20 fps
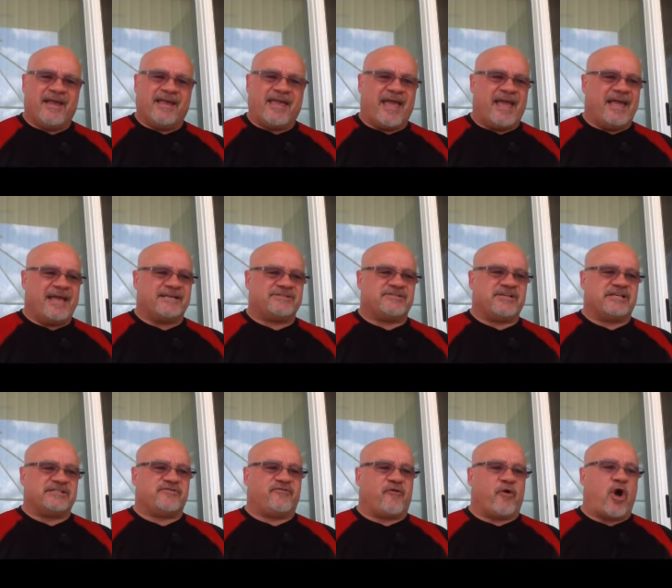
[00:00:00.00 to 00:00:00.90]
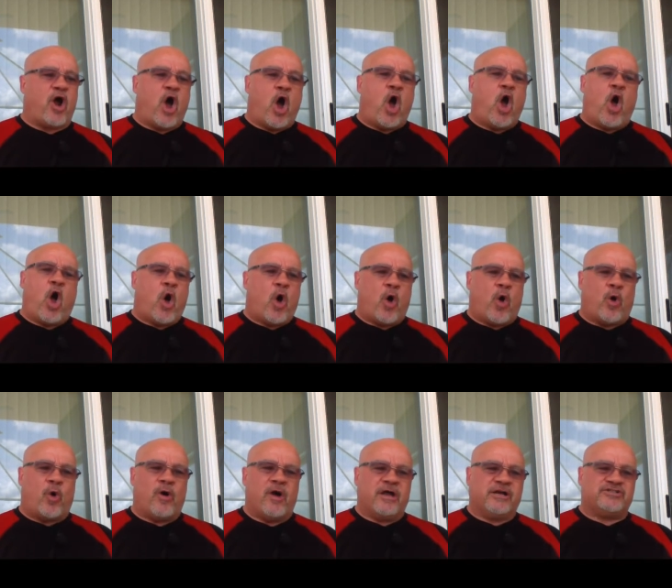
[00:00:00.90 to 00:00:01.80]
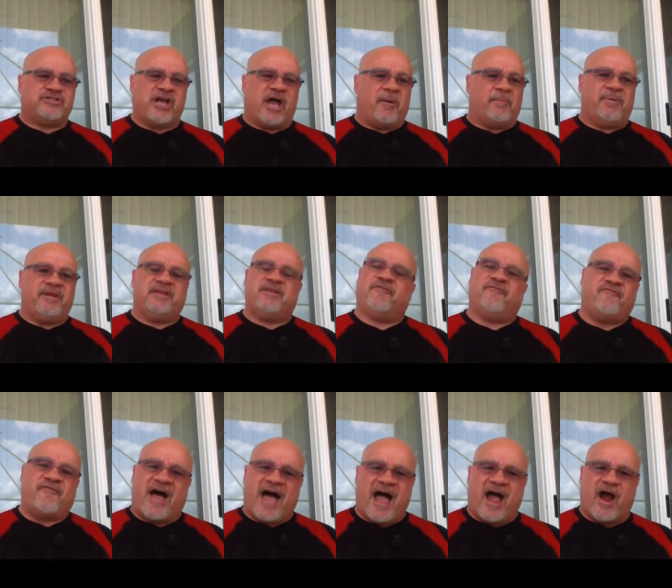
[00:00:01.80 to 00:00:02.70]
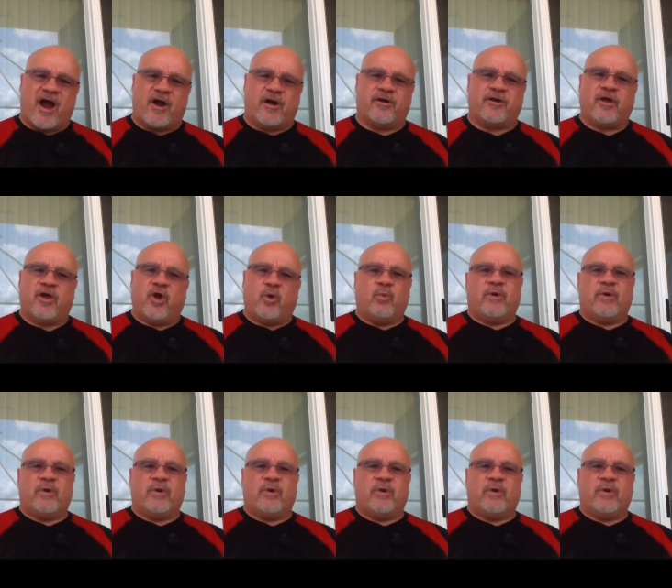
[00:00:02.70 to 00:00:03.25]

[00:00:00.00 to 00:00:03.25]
Okay, it says, "For all shall be devoured